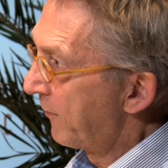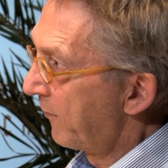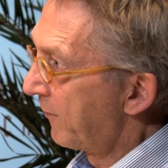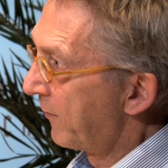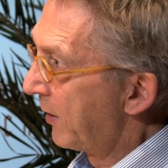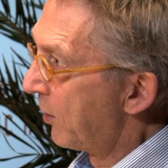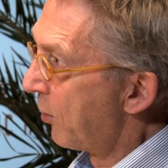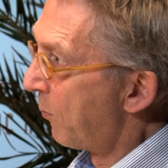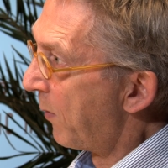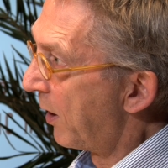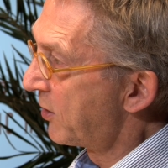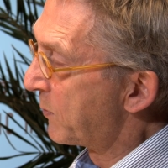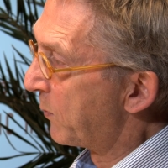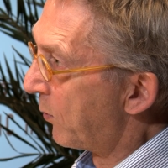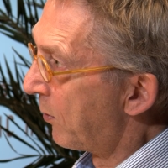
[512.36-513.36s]
We know
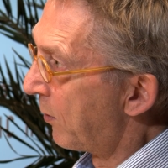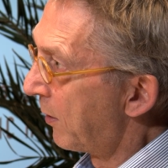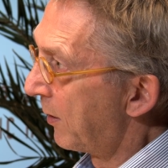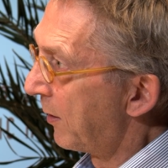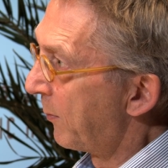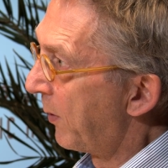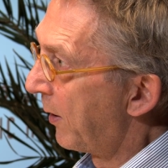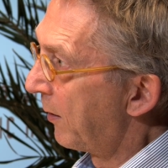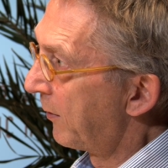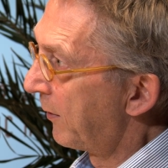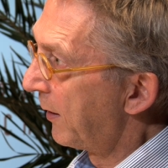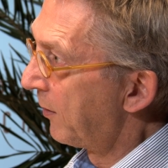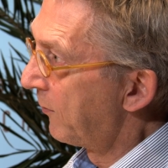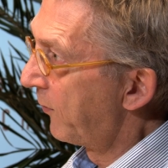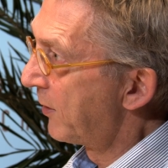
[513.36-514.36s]
much more
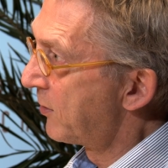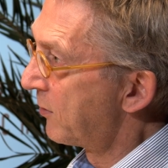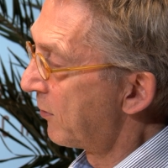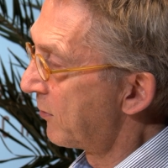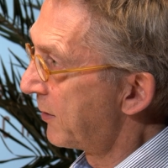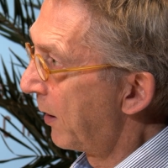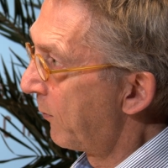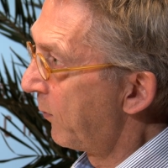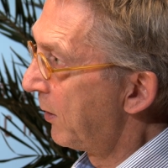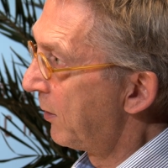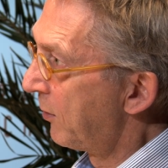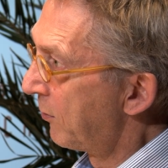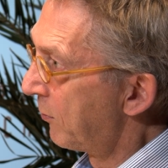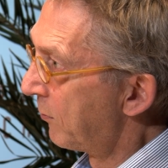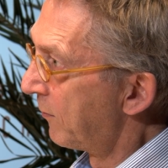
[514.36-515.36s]
about individuals than we
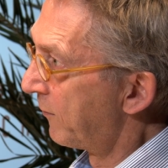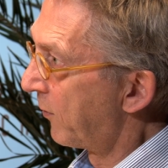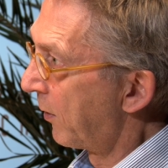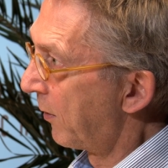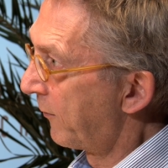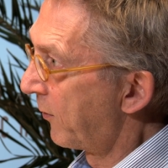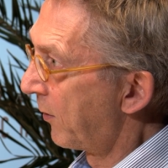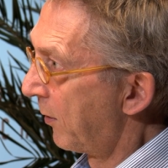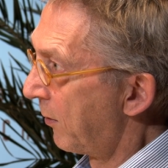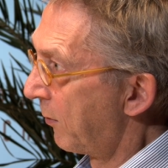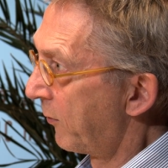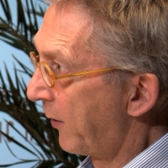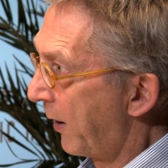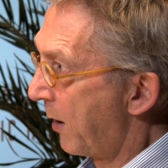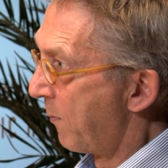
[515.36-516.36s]
knew for a
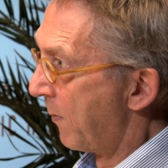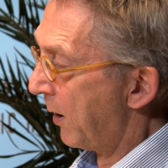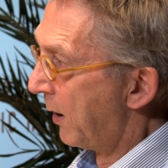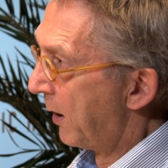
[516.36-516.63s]
long time,